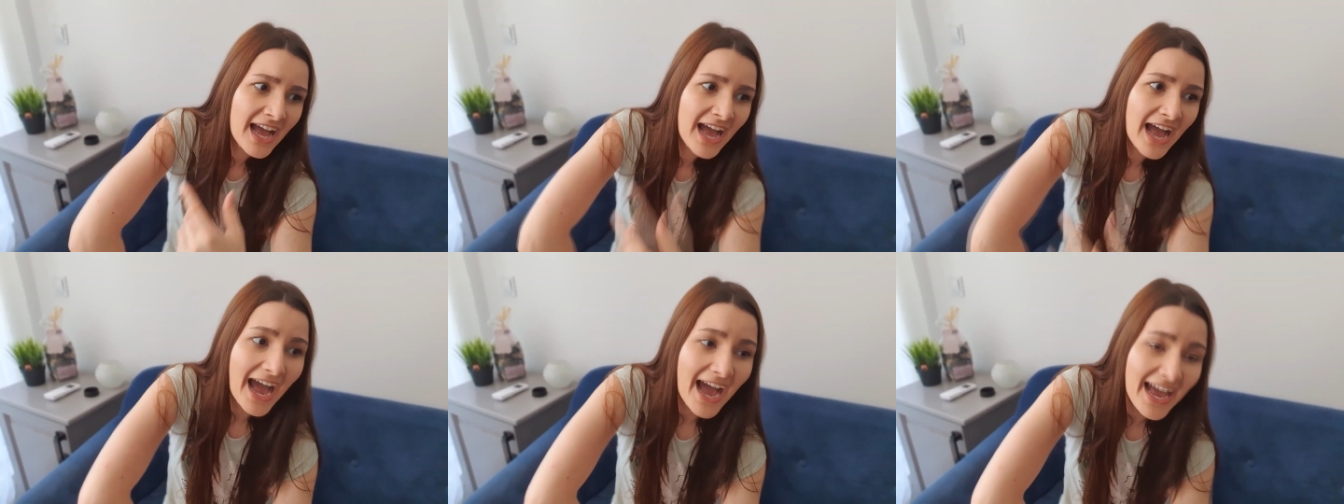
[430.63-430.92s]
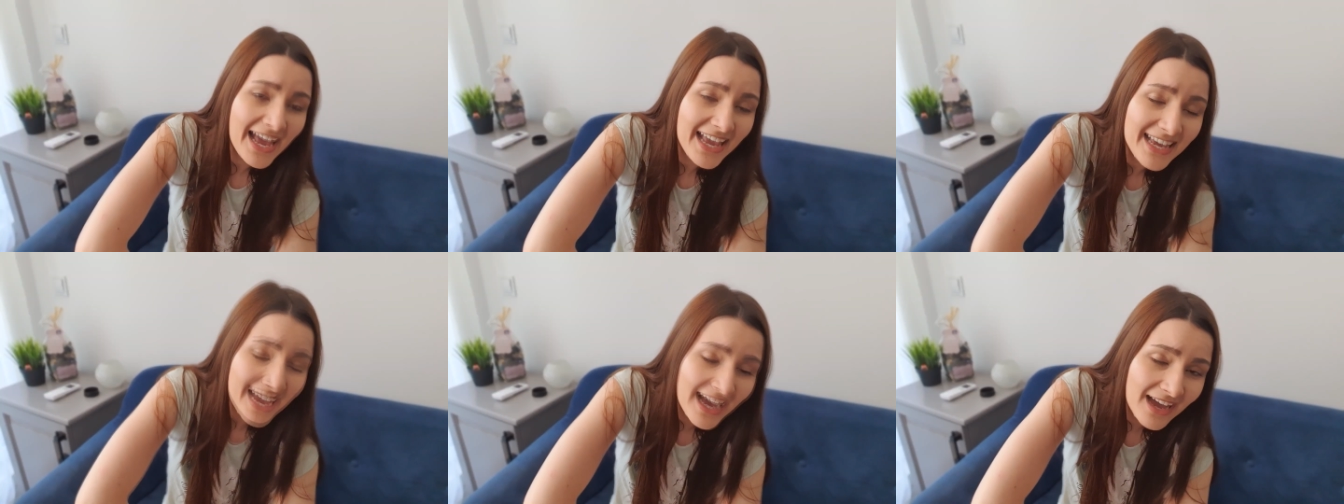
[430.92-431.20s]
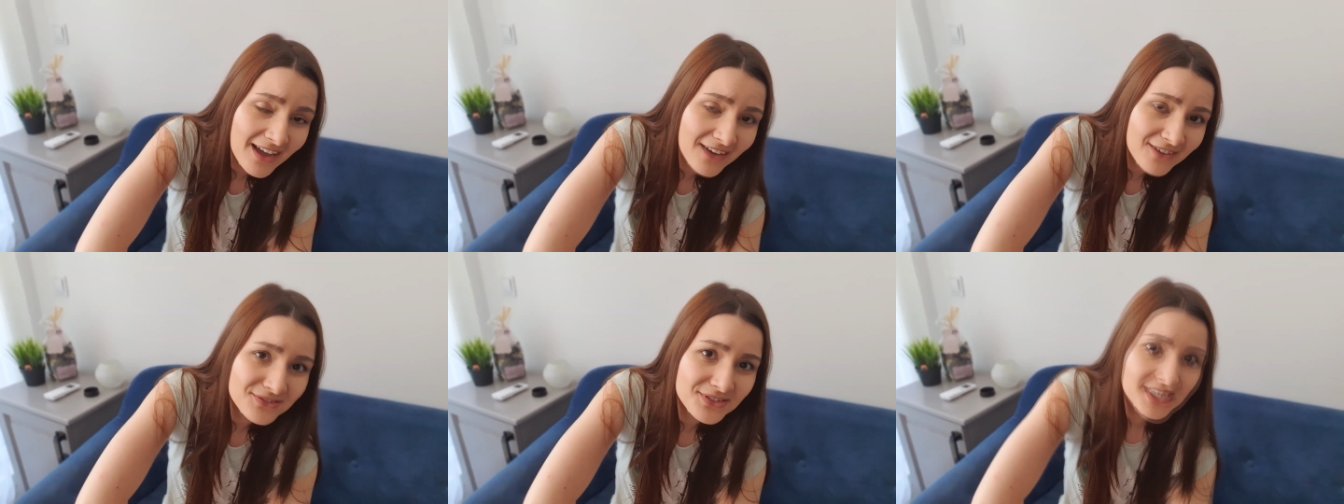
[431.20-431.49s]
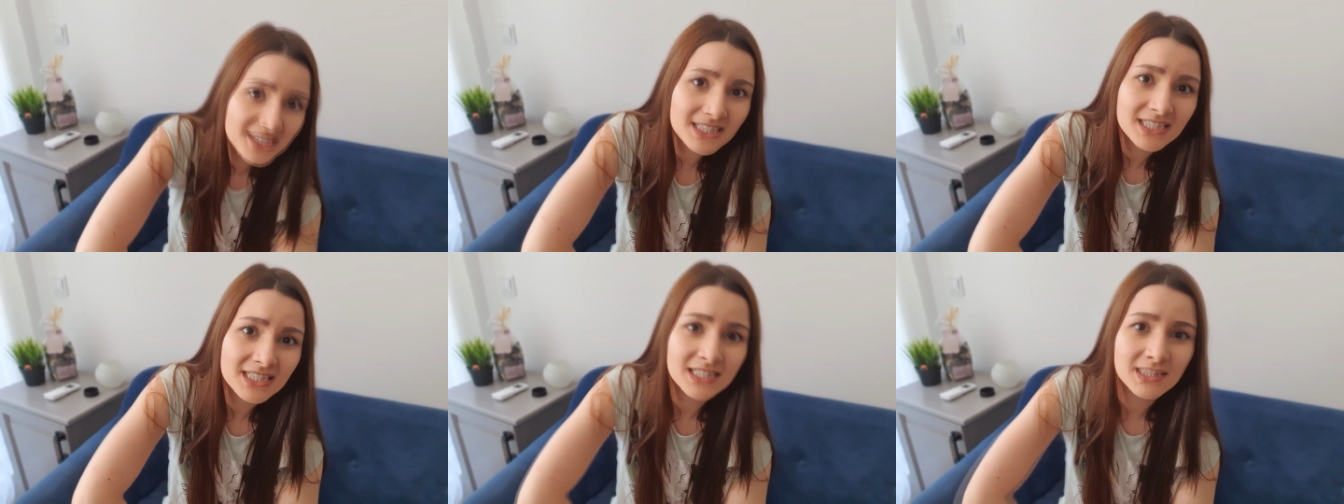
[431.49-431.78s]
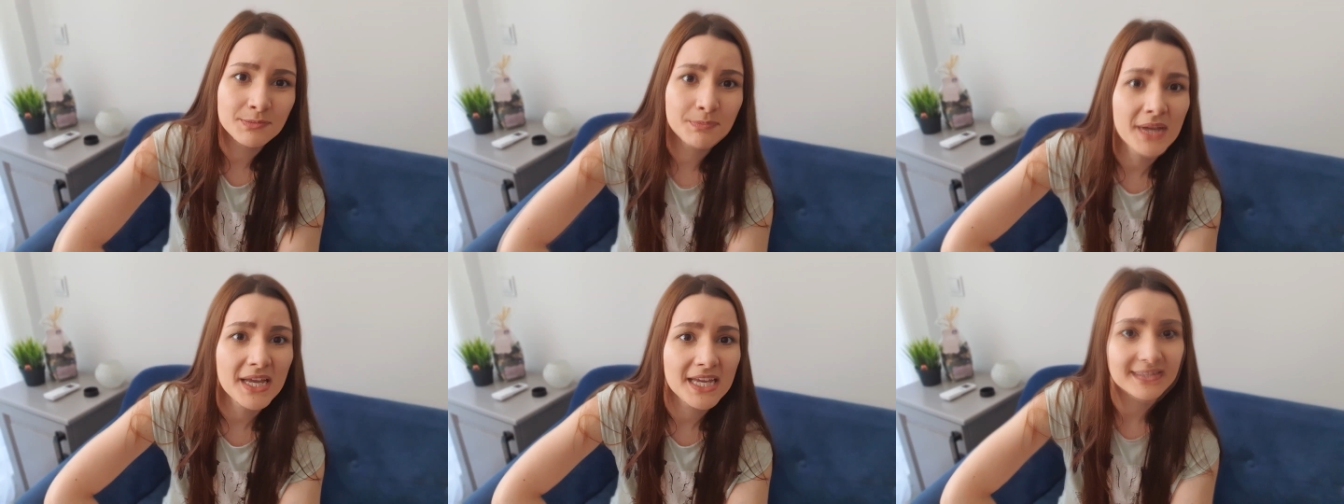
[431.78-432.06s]
I have disk
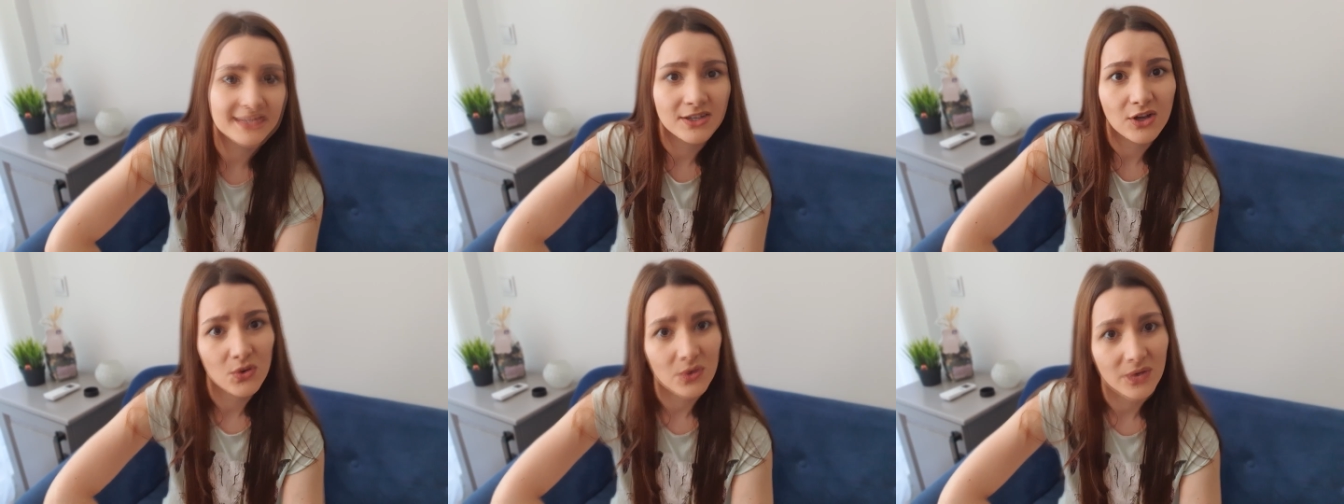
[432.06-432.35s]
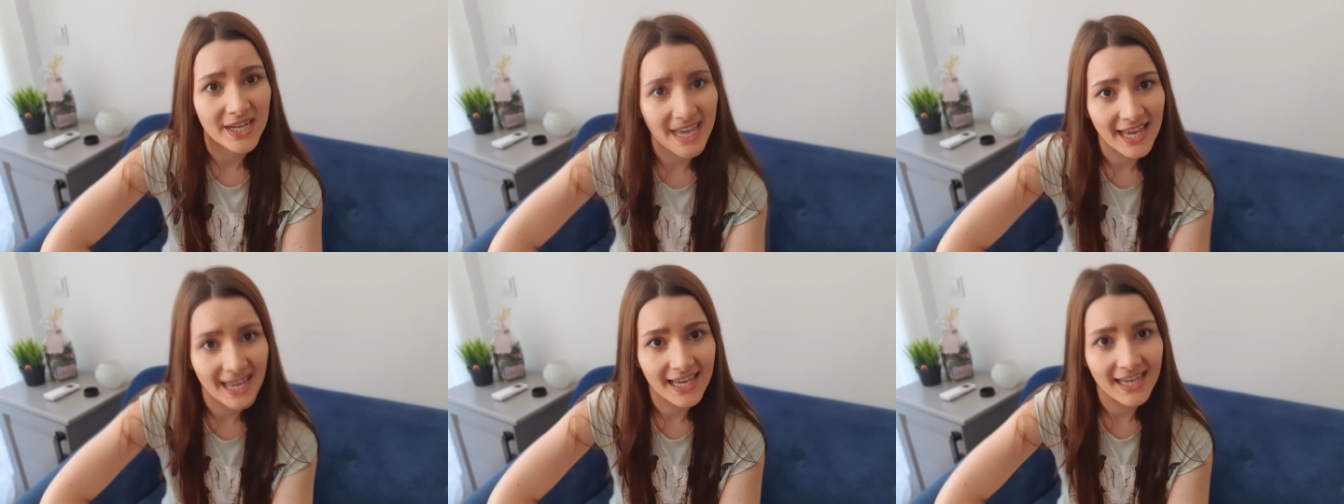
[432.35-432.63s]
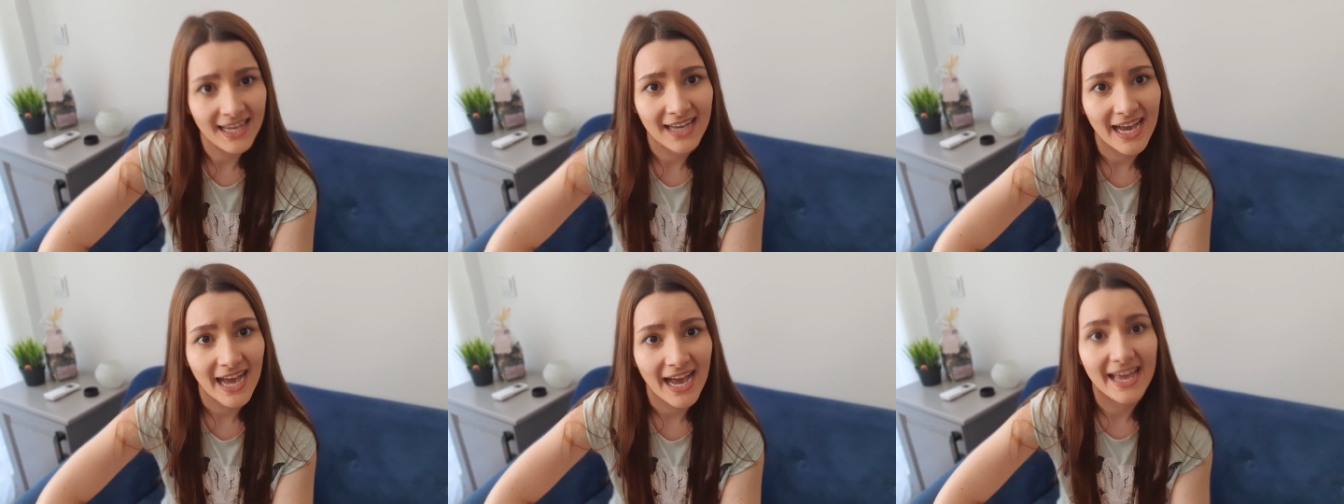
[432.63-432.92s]
space, okay?